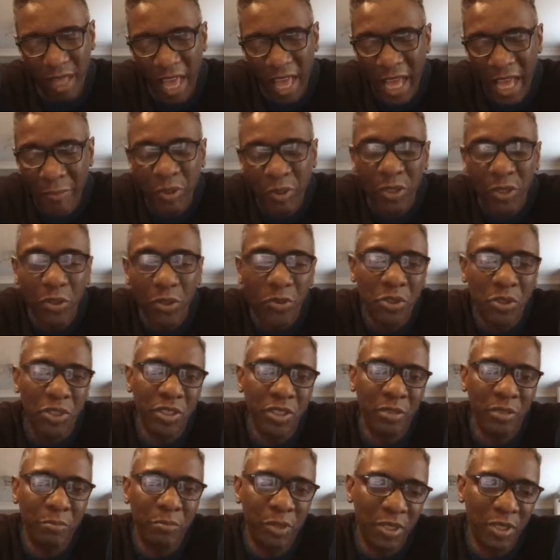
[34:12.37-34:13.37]
air
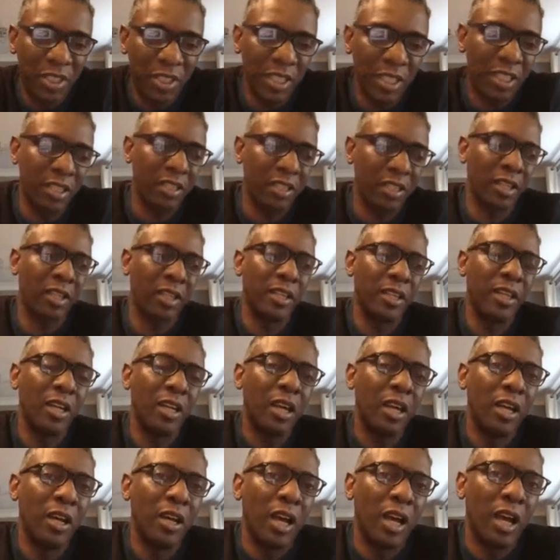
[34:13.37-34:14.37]
pollution in particular,
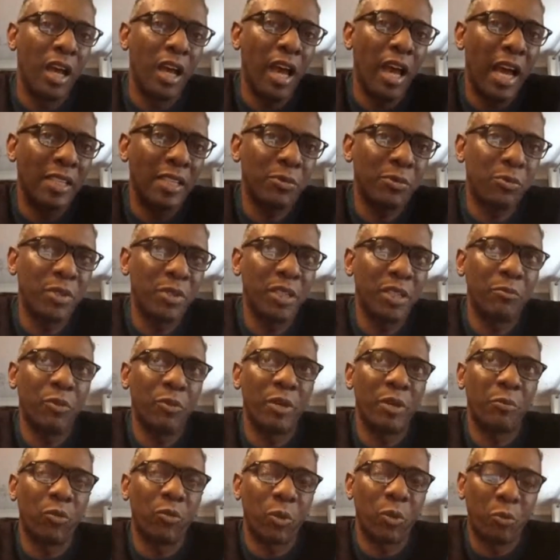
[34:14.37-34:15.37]
as we're
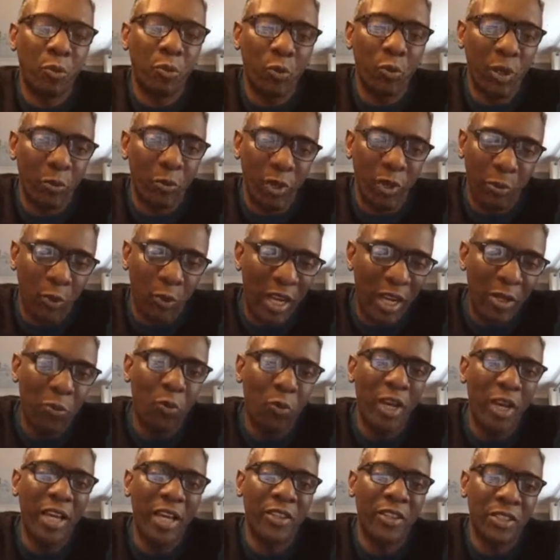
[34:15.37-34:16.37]
well
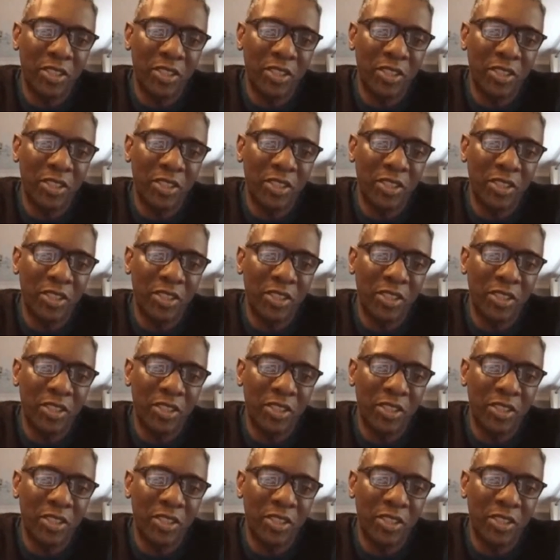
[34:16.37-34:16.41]
aware